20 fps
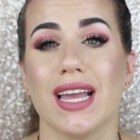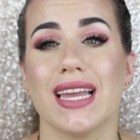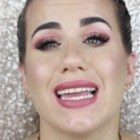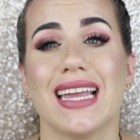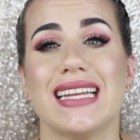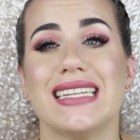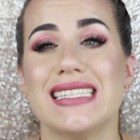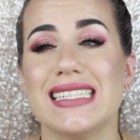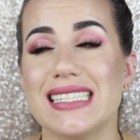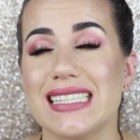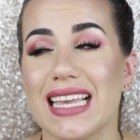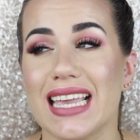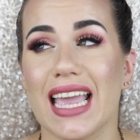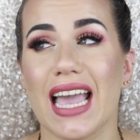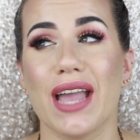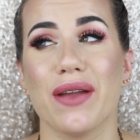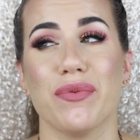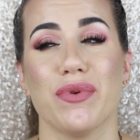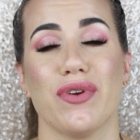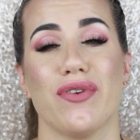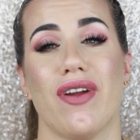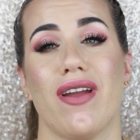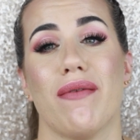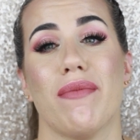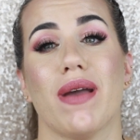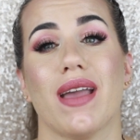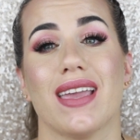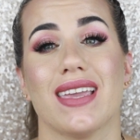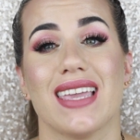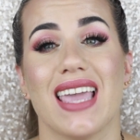I hate to say I
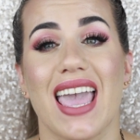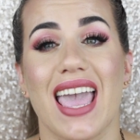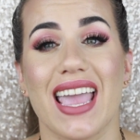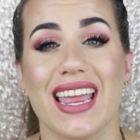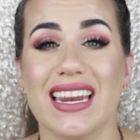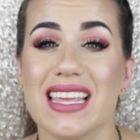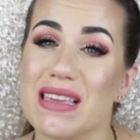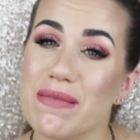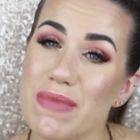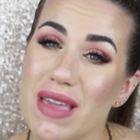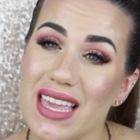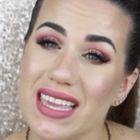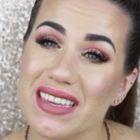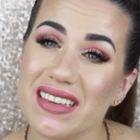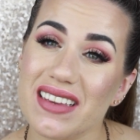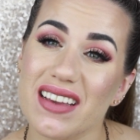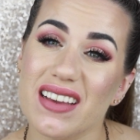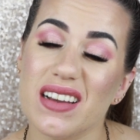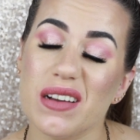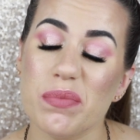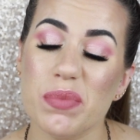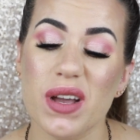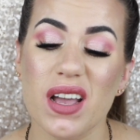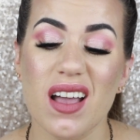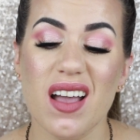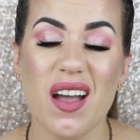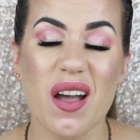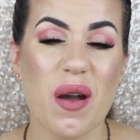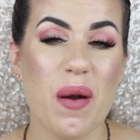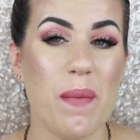regret buying any makeup,
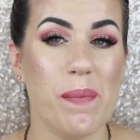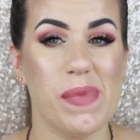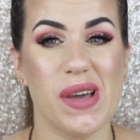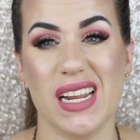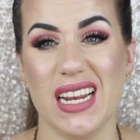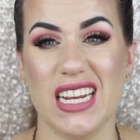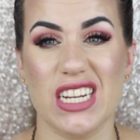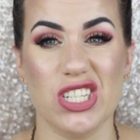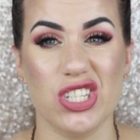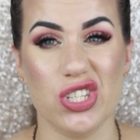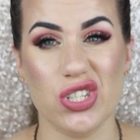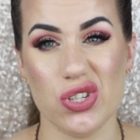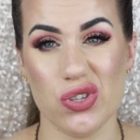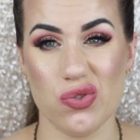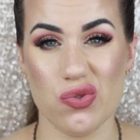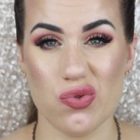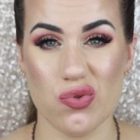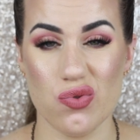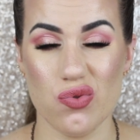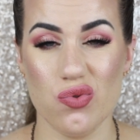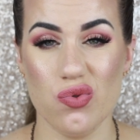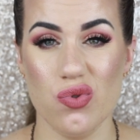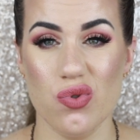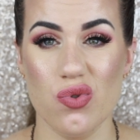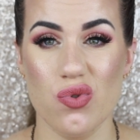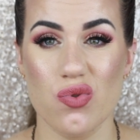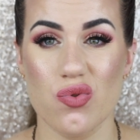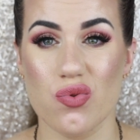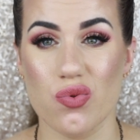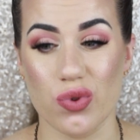but I do
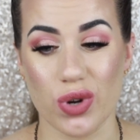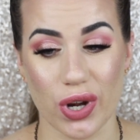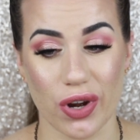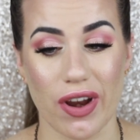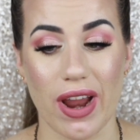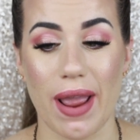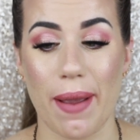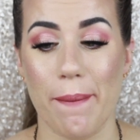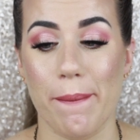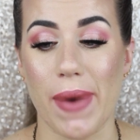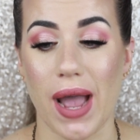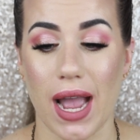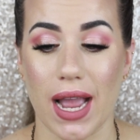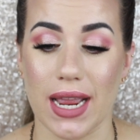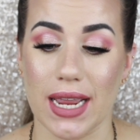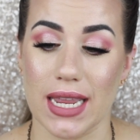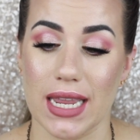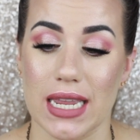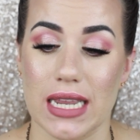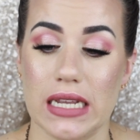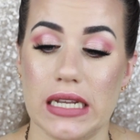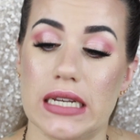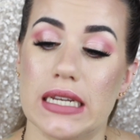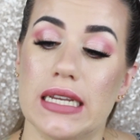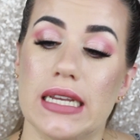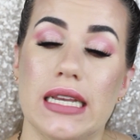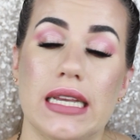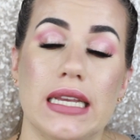regret buying